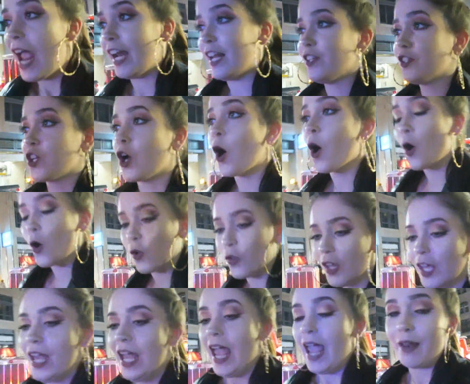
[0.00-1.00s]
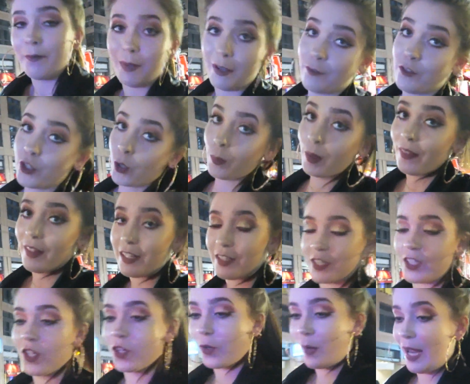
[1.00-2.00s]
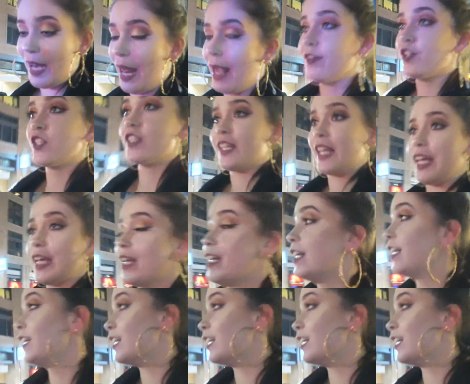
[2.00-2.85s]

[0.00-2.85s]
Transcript: and it's cold and we have so many things to do and I just like,